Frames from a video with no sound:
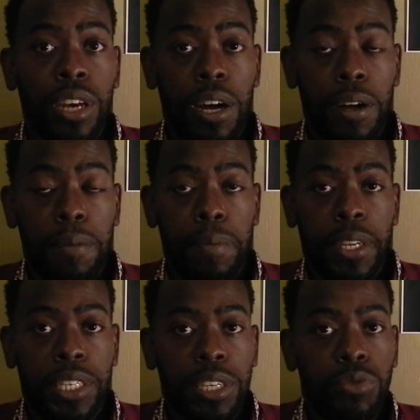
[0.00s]
and
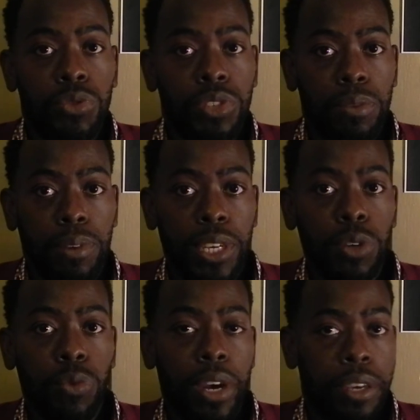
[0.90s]
it gives you some
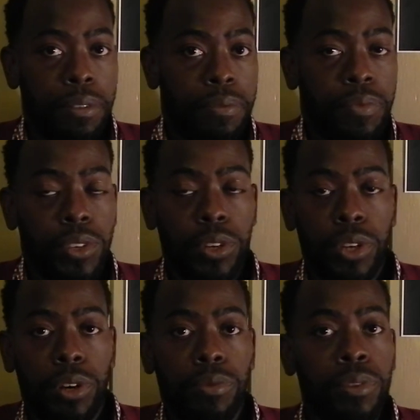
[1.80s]
leeway, you
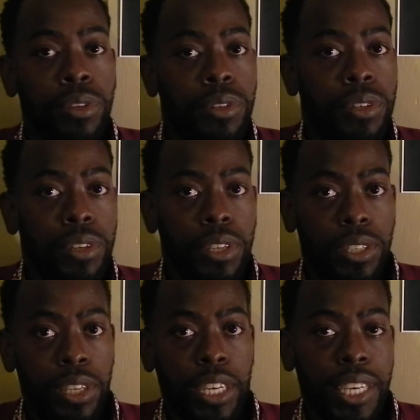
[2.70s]
know,
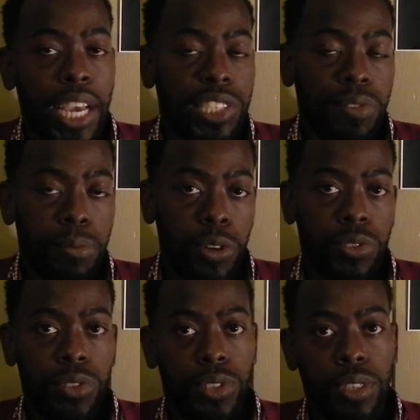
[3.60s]
in case of
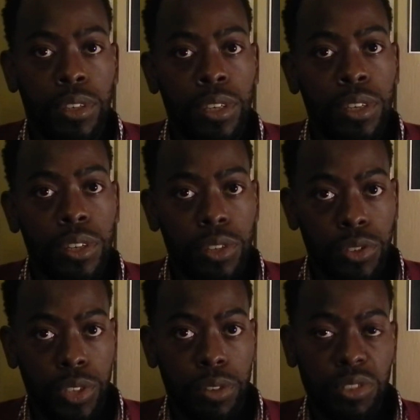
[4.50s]
emergency.
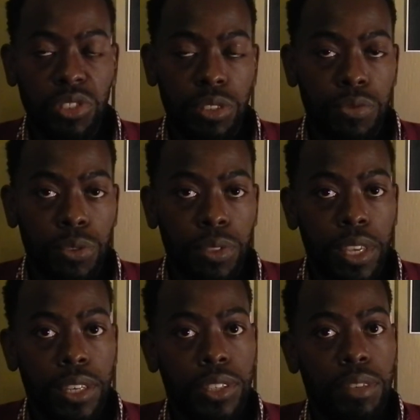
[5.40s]
So just a few
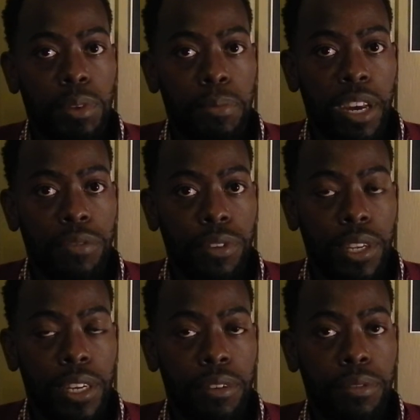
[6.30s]
things to be mindful
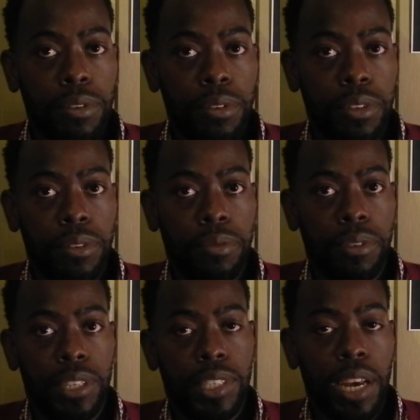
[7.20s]
of when
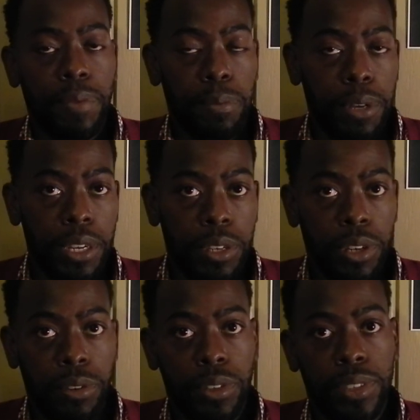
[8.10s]
it's time to put in a
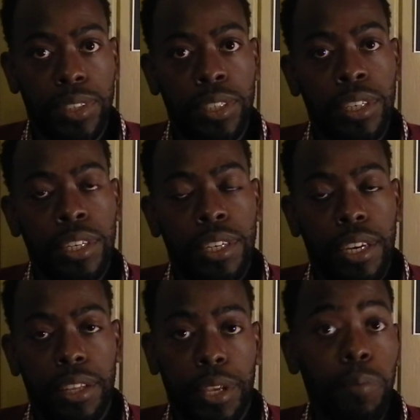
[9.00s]
notice,
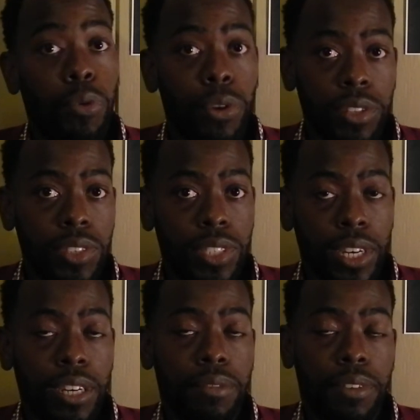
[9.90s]
and the importance
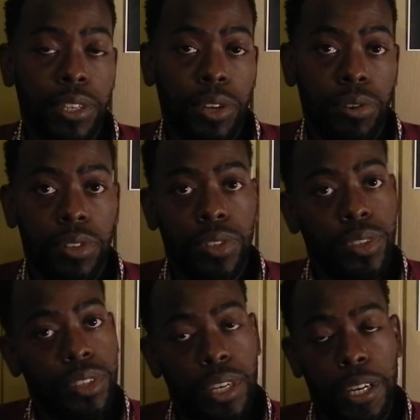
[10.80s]
of a notice.
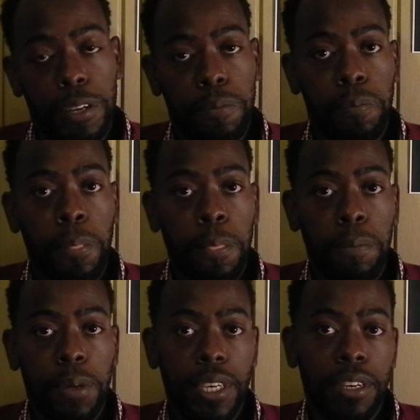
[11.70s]

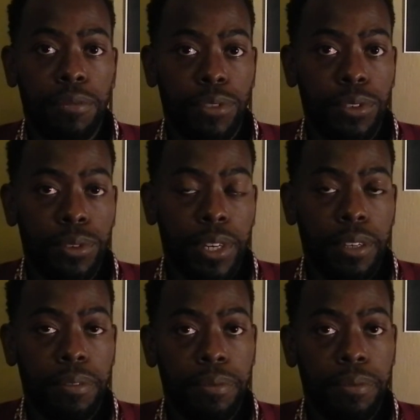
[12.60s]
But yeah, if you